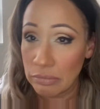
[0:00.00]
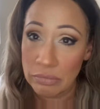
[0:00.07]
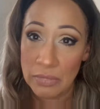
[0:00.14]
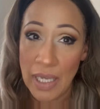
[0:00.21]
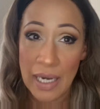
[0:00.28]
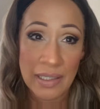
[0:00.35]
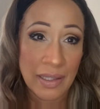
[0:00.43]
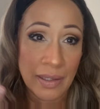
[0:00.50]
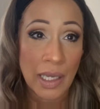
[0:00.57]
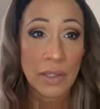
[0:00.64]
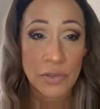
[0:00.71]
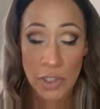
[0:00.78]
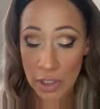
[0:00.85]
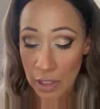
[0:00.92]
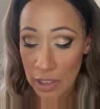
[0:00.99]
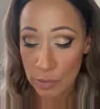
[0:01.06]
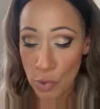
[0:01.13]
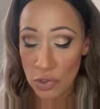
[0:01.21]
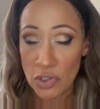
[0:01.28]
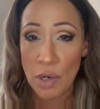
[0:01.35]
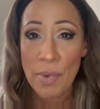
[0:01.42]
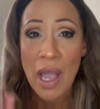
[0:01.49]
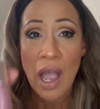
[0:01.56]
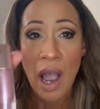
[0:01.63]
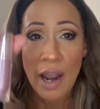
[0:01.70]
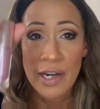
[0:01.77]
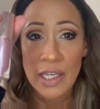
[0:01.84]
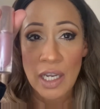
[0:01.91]
anything else that you'd like to put on top. I'm
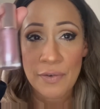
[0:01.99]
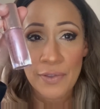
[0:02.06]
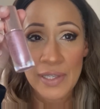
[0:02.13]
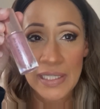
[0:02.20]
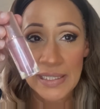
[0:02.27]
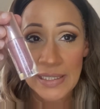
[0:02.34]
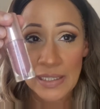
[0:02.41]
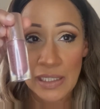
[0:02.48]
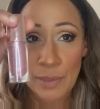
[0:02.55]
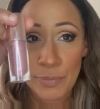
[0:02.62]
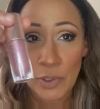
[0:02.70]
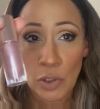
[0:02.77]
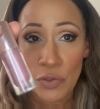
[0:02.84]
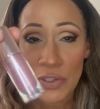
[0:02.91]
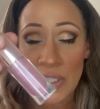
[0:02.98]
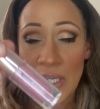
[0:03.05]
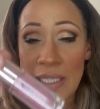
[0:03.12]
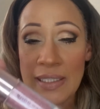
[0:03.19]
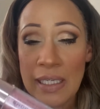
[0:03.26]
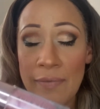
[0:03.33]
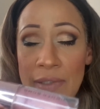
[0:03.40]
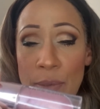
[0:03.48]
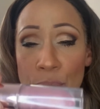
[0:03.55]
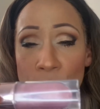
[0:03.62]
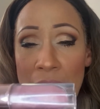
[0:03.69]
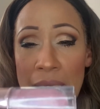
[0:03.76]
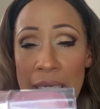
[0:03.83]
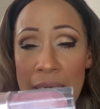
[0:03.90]
going to go for this lip gloss today. It's a lovely
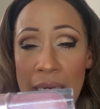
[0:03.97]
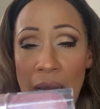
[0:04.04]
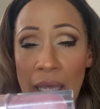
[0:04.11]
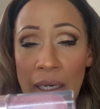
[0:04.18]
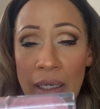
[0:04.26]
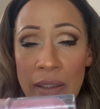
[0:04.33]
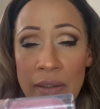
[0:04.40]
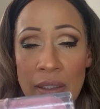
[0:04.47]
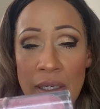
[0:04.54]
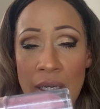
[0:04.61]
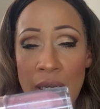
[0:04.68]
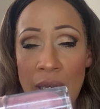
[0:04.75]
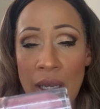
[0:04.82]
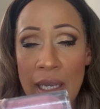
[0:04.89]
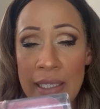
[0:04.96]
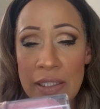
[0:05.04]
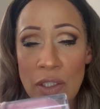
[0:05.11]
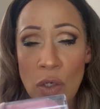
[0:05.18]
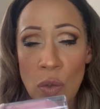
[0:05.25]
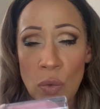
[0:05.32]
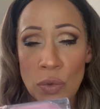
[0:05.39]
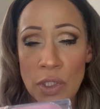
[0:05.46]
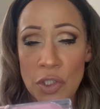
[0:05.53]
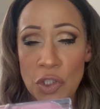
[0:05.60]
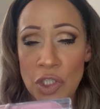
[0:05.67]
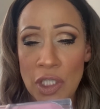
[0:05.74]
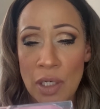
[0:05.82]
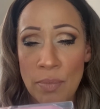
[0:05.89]
pinky colour. It's called
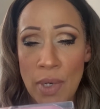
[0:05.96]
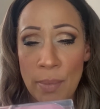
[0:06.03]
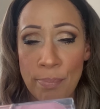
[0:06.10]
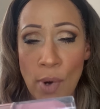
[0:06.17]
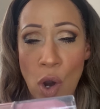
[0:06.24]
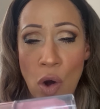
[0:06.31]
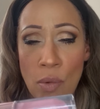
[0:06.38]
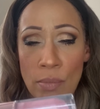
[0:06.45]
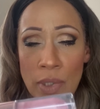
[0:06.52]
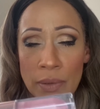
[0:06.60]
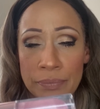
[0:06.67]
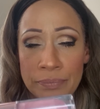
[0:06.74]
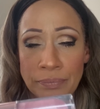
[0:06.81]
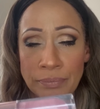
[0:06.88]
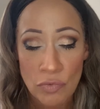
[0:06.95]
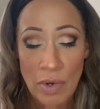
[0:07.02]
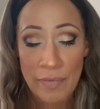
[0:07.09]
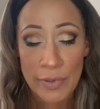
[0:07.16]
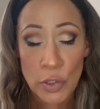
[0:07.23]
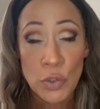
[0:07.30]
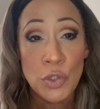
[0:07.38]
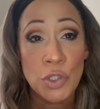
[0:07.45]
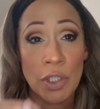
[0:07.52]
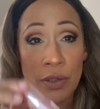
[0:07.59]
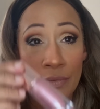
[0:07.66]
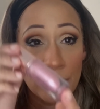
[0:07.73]
Shimmer Bomb Revolution.